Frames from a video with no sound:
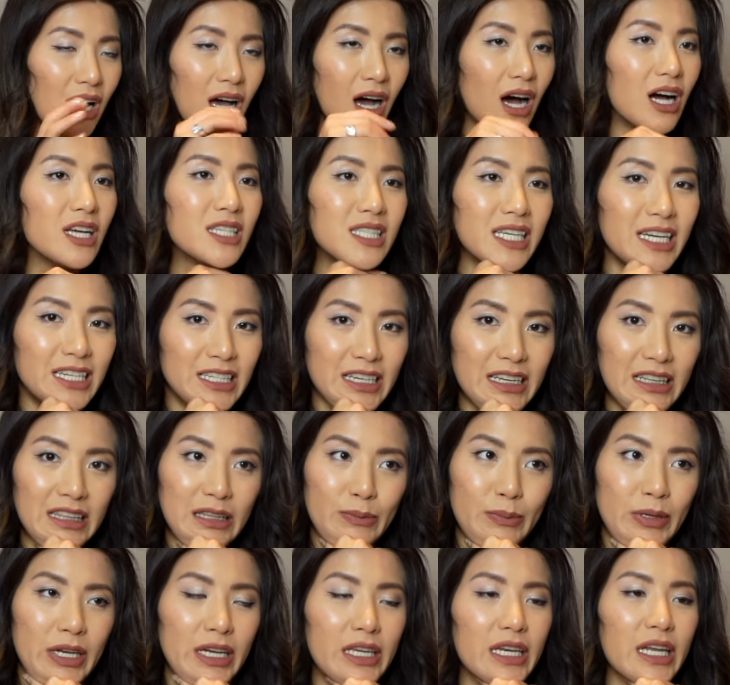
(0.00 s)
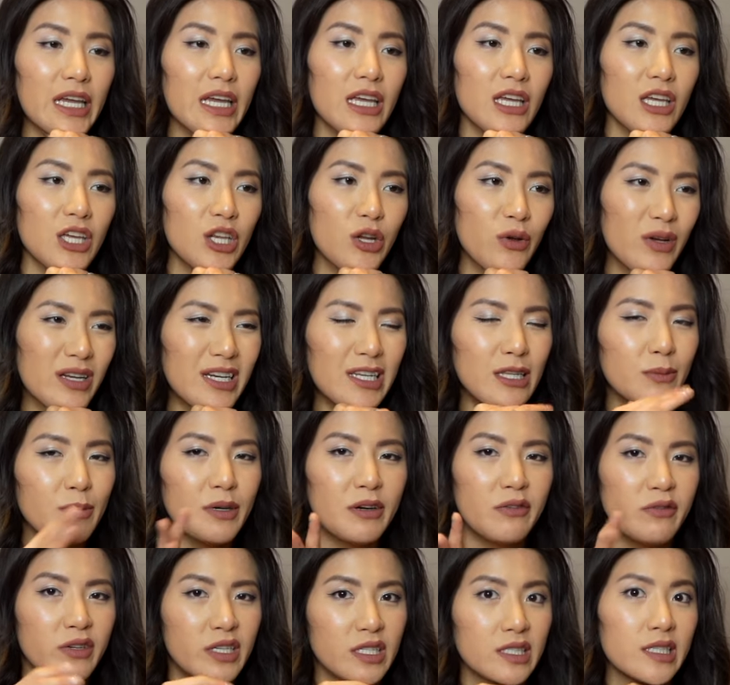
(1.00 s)
I said at the beginning, you know, a little
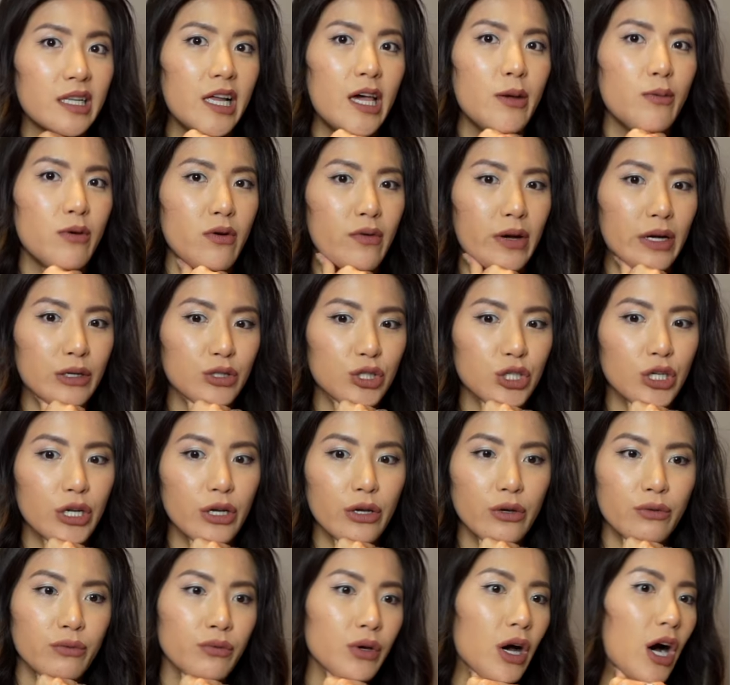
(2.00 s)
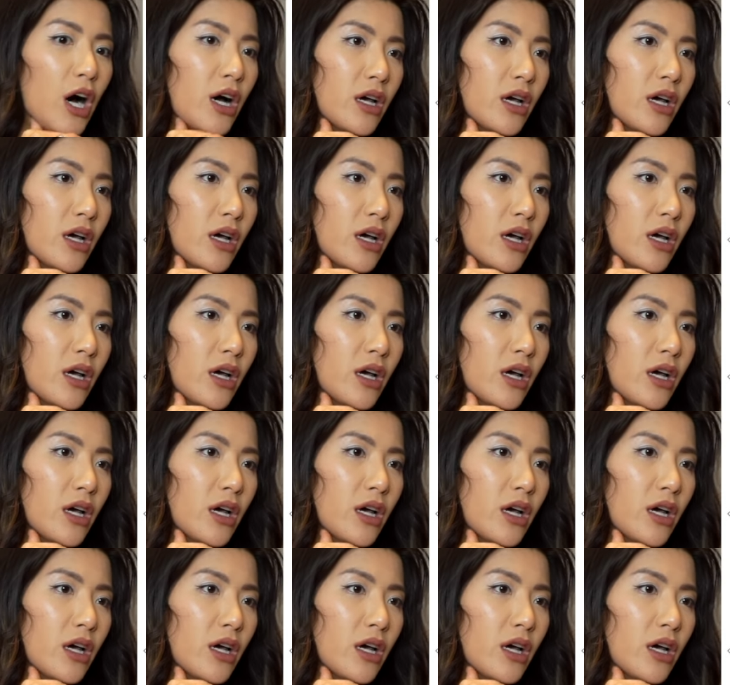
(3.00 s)
bit of a disclaimer around, you know,